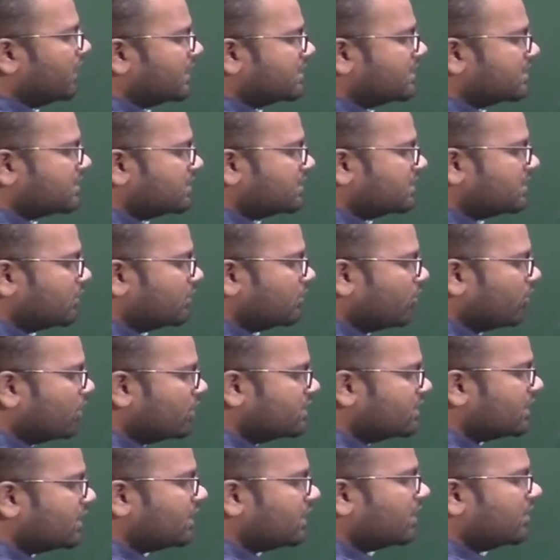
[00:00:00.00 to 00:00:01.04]
the
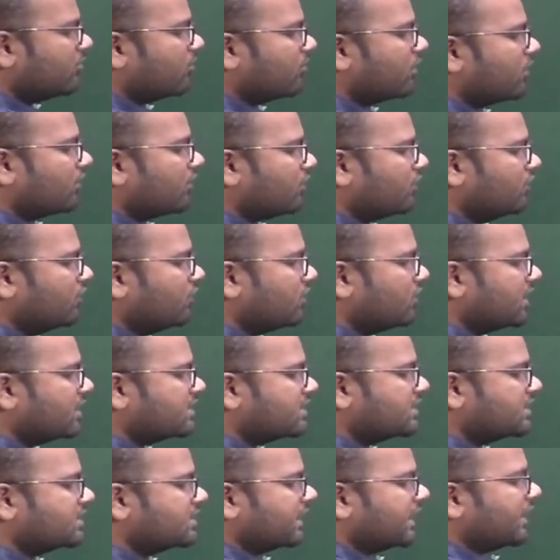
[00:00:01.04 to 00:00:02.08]
original number of nucleus
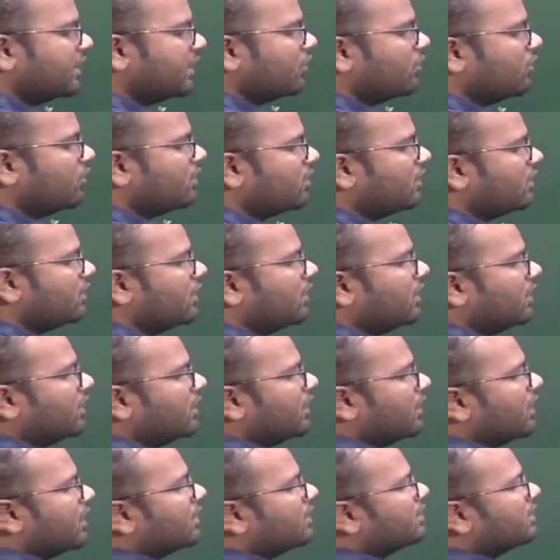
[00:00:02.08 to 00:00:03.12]
is n0,
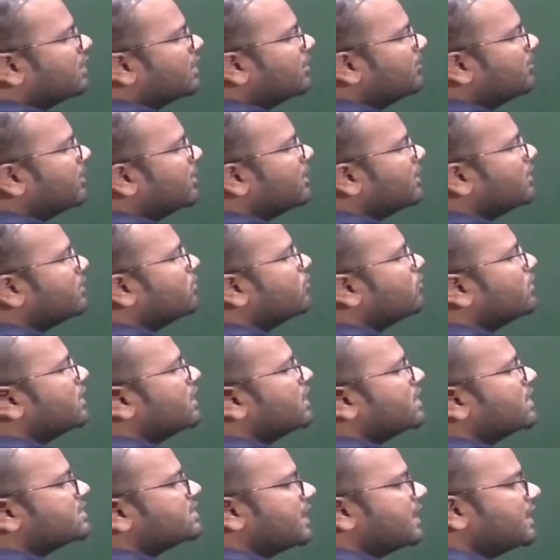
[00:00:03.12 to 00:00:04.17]
and the remaining
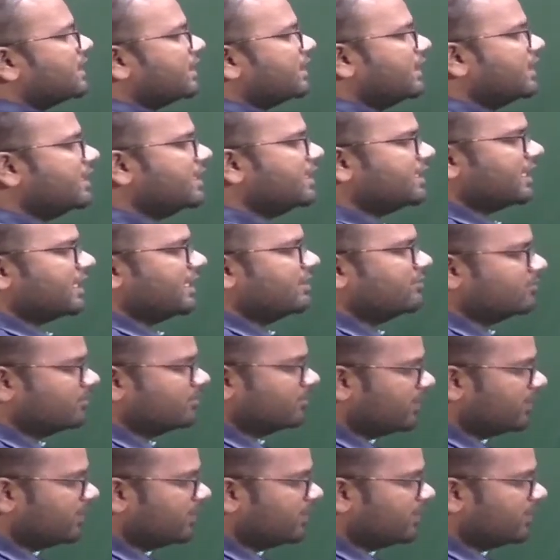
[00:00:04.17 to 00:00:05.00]
nucleus at any time, at